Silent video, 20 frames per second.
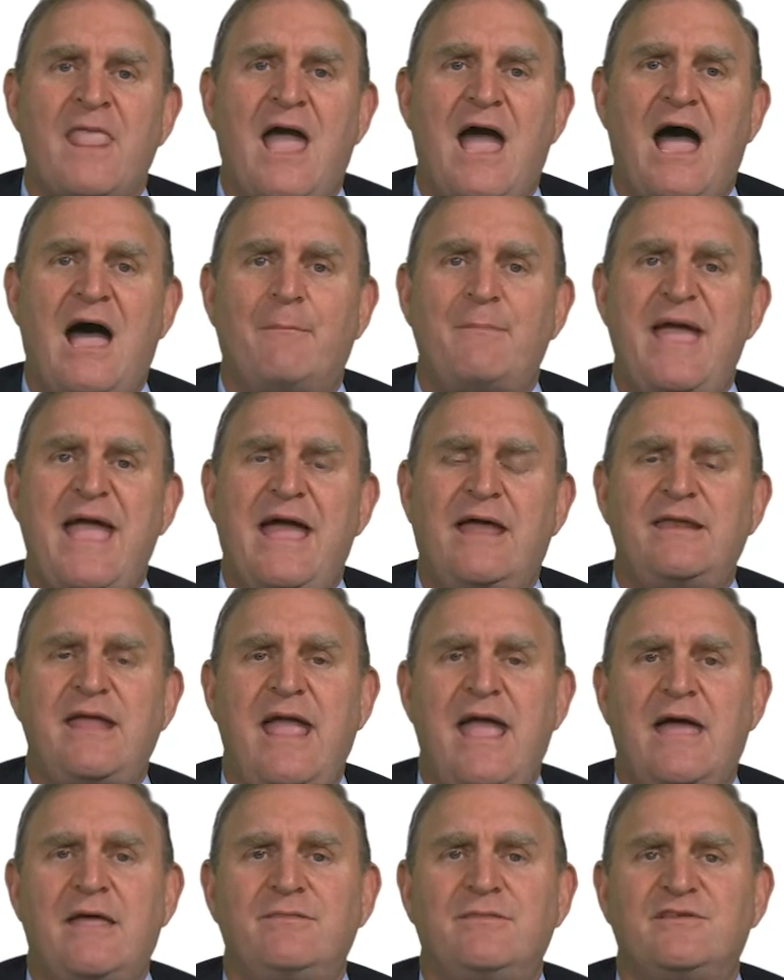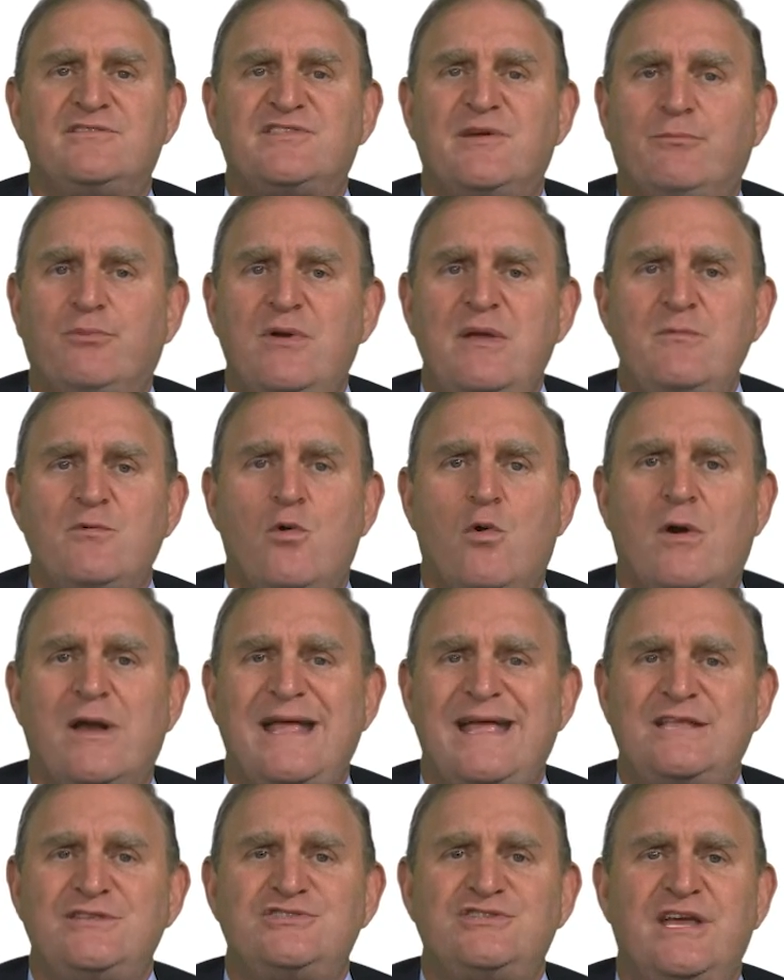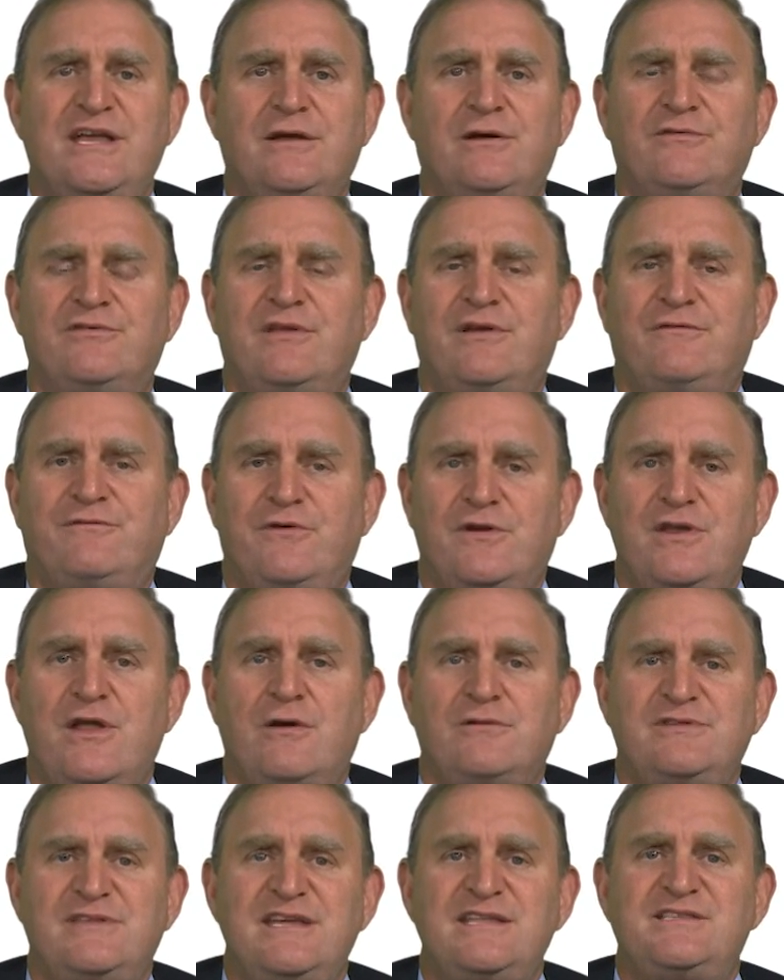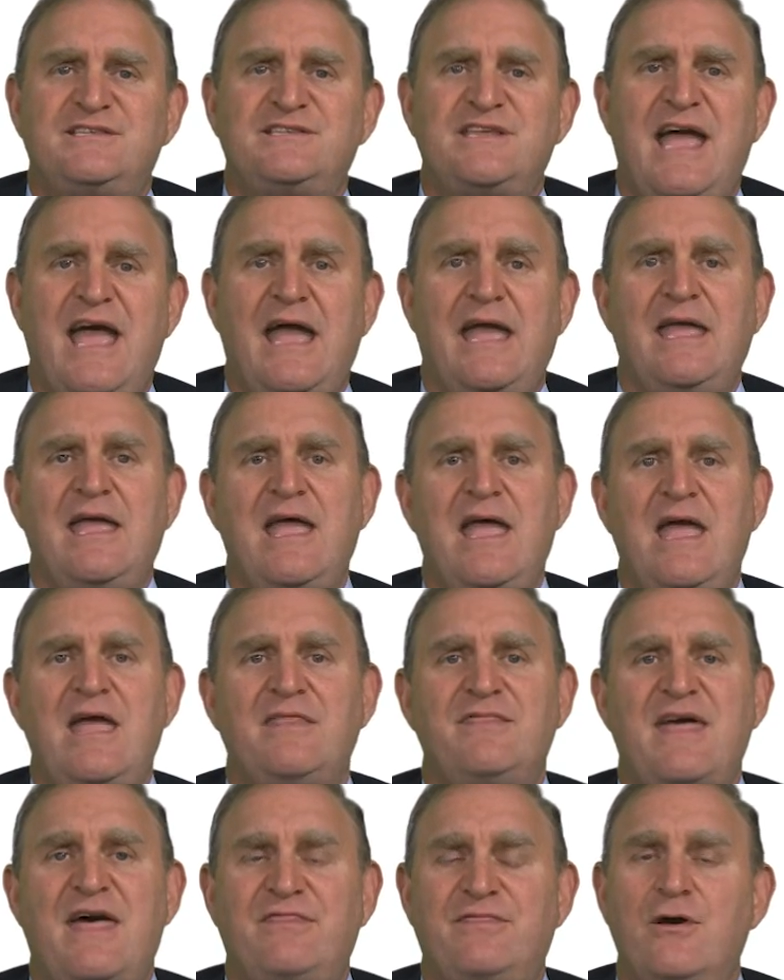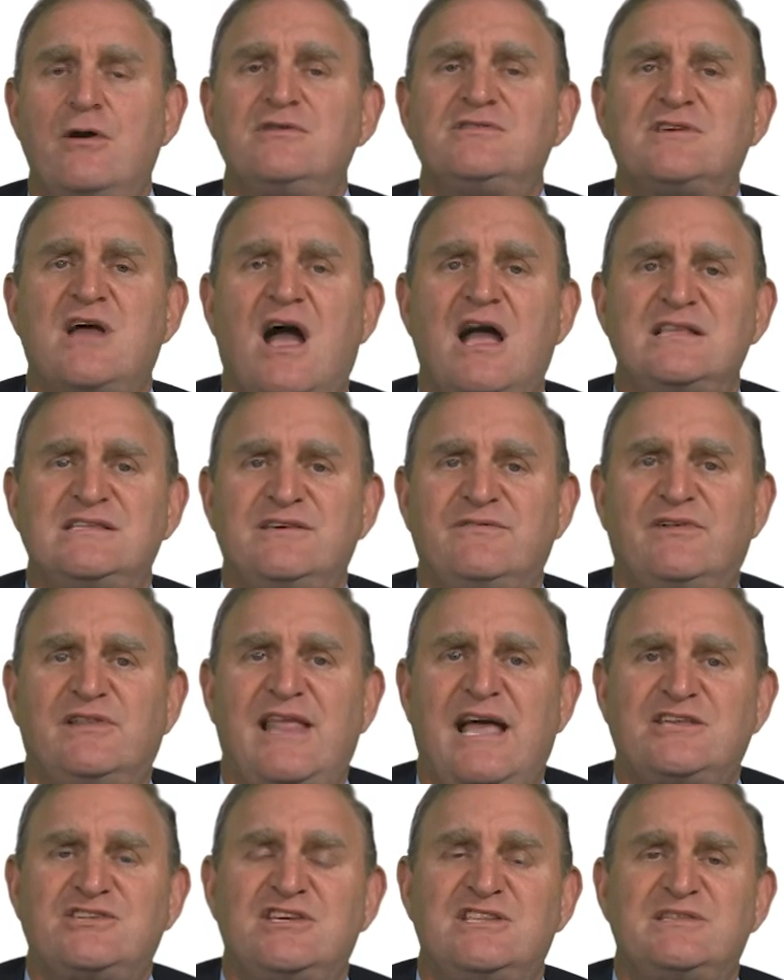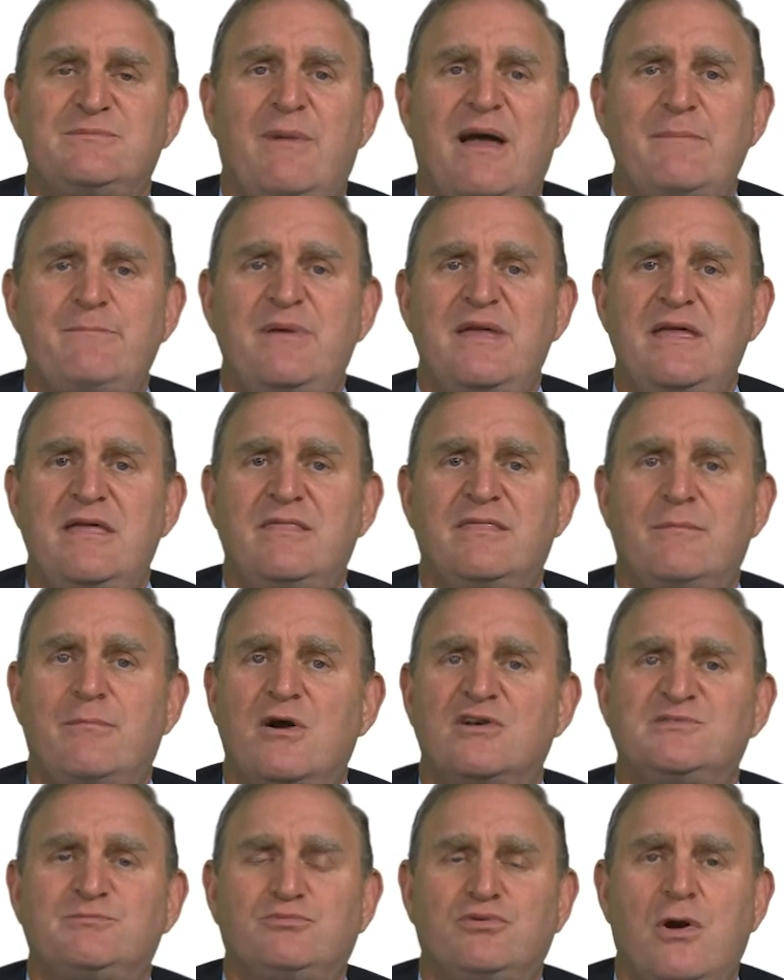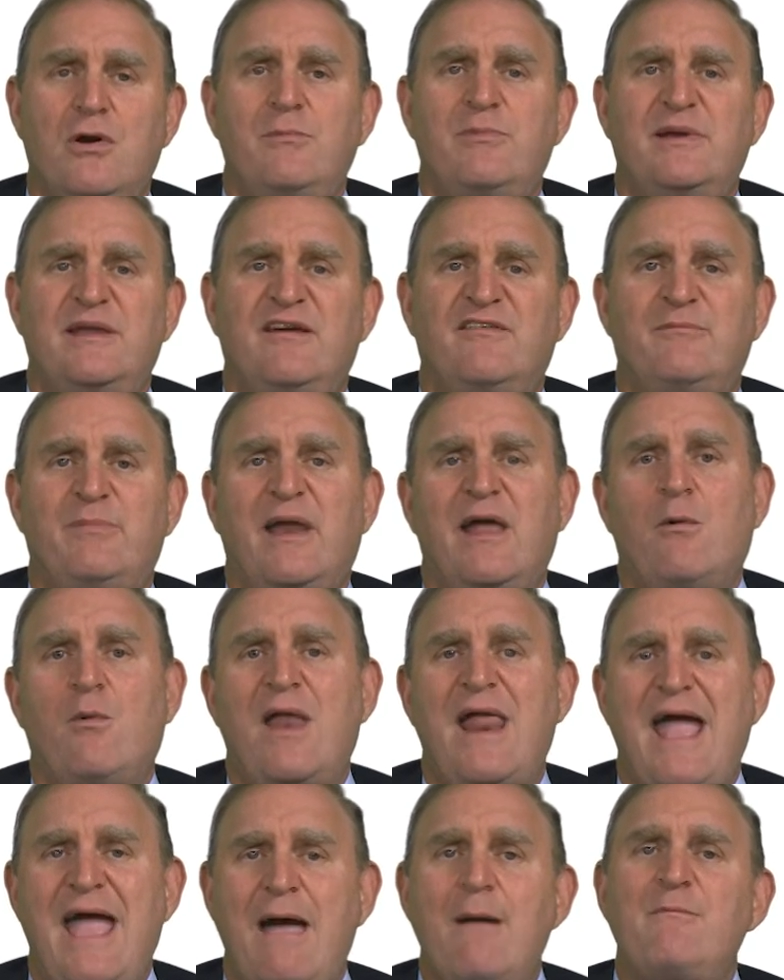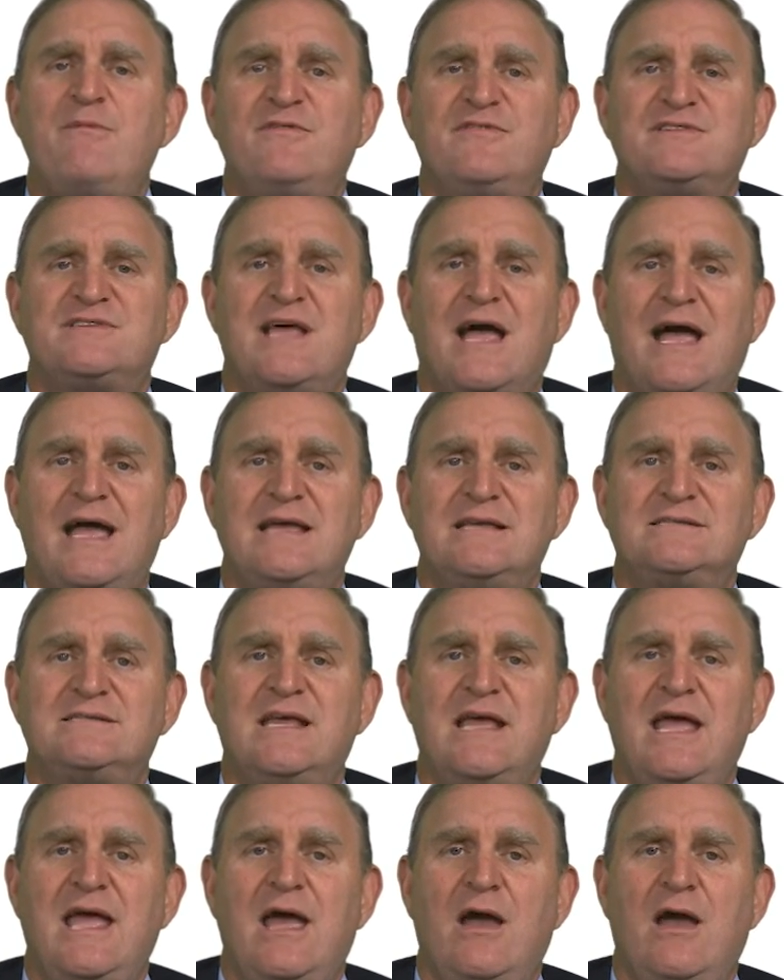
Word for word: Um, and, and the Supreme Court in Gingles, in a footnote, did say that those kinds of elections might be the most probative, but I want to emphasize